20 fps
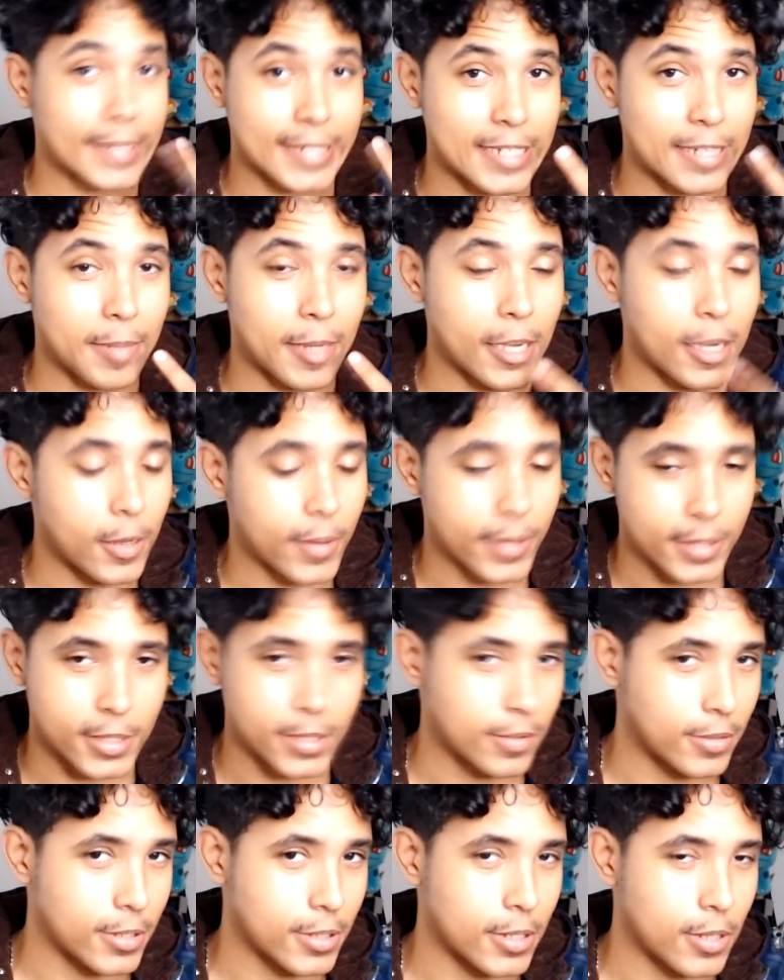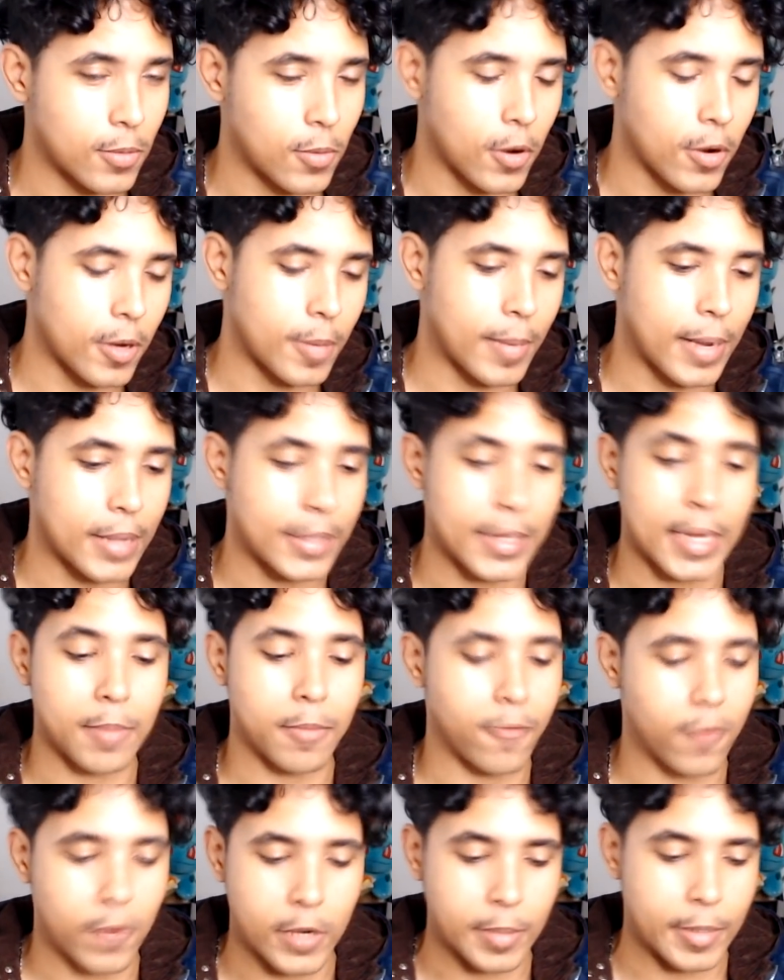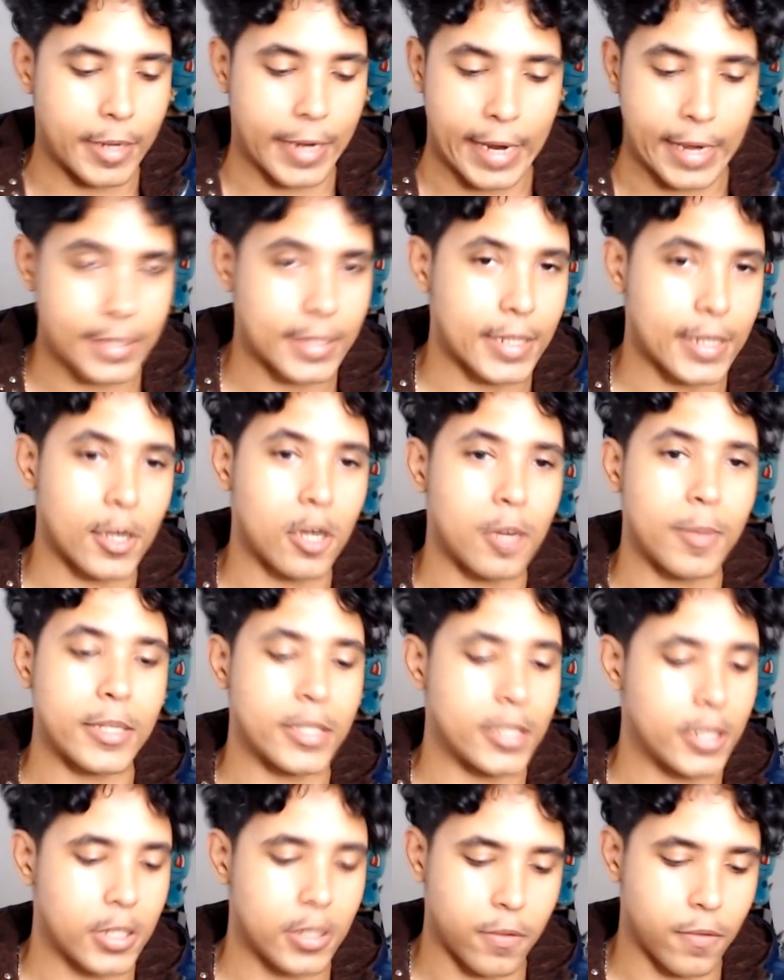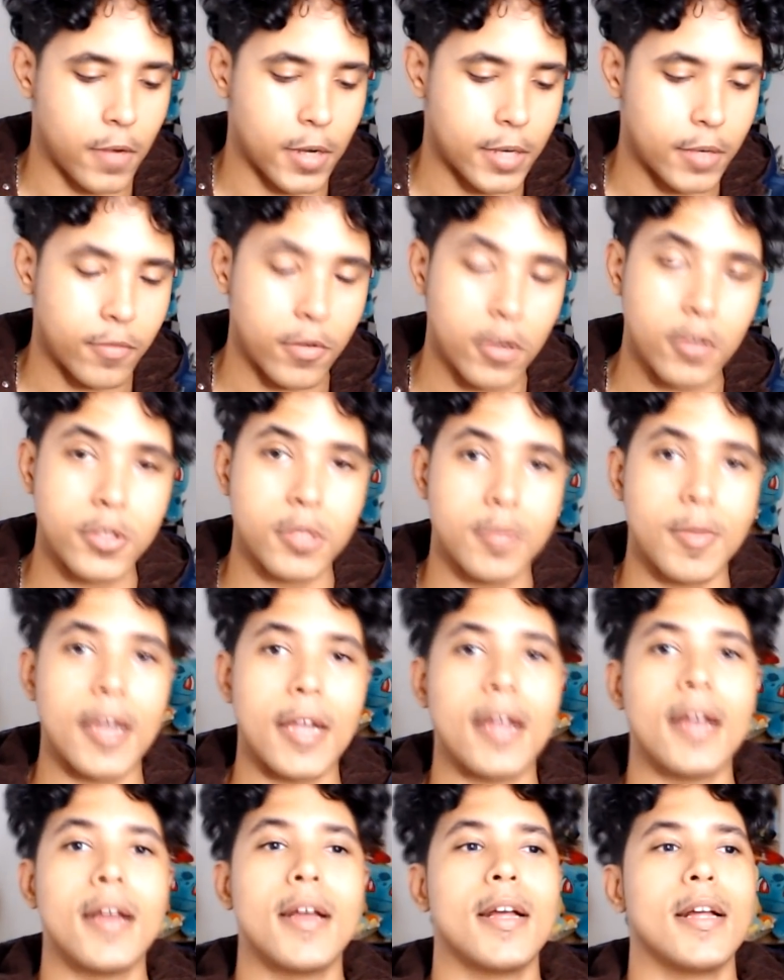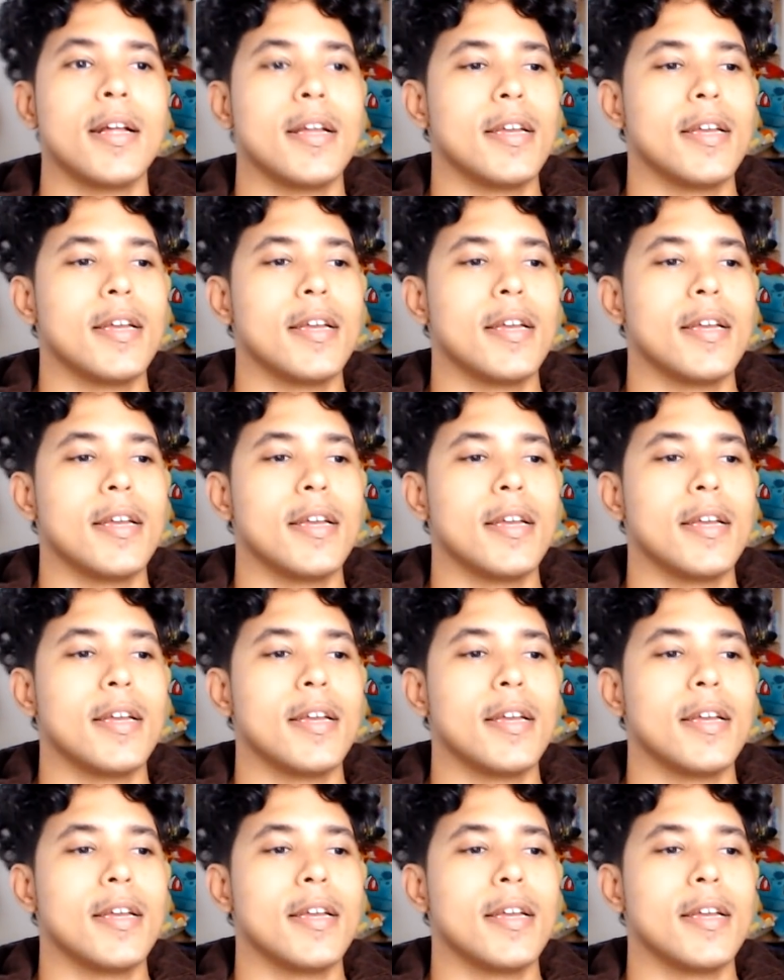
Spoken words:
That's going to be going soon, so don't worry about that before anybody gets in the comments and just roasts me.